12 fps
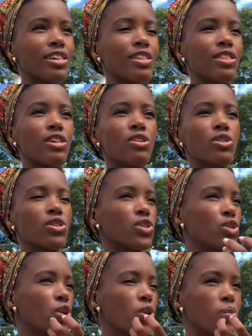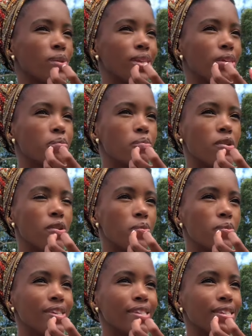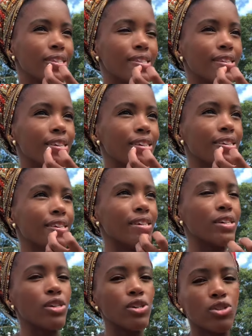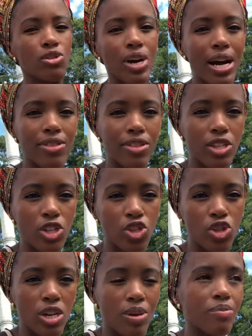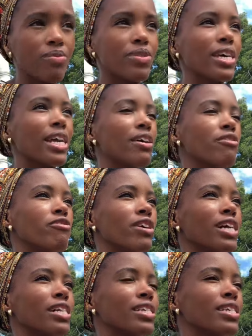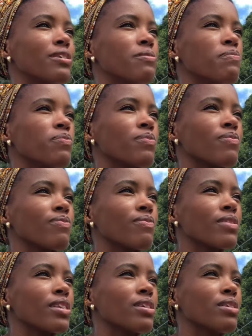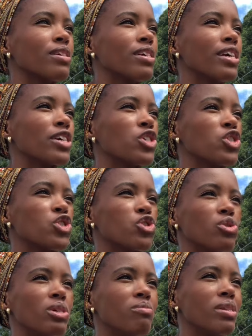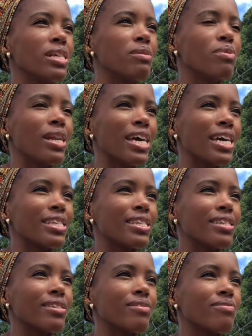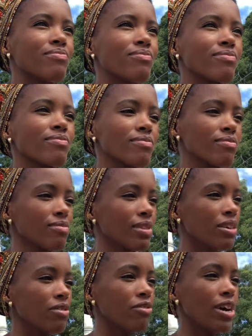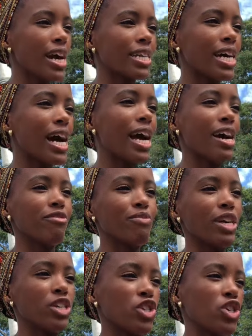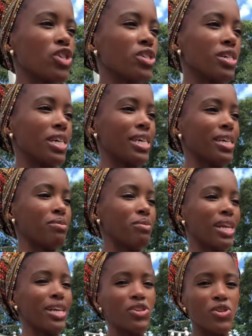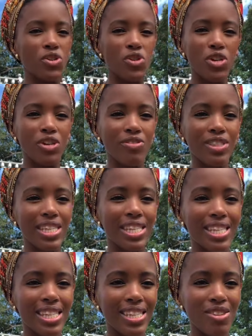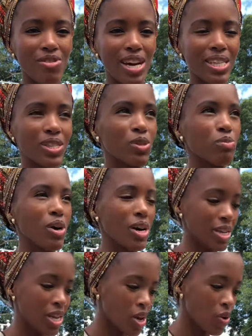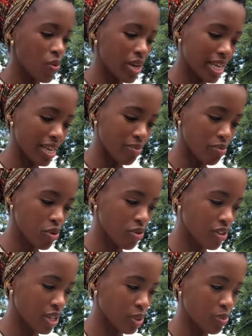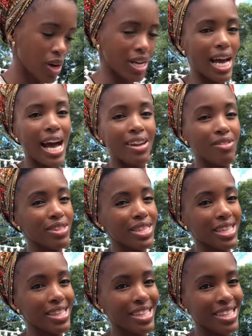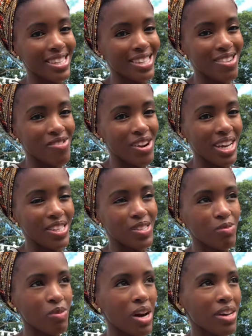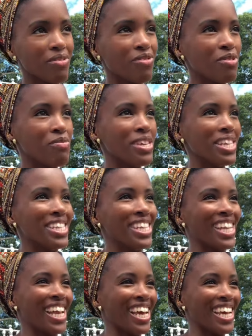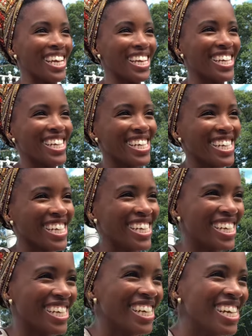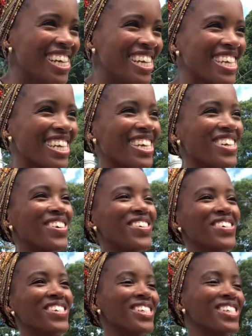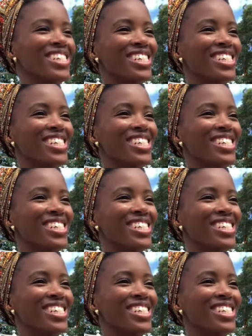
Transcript: There are so many moments throughout this trip that I felt extremely blessed. In fact, I have my journal here, but I don't know if this is the right spot. We keep moving spot. I don't think this is the right spot for me to like get all,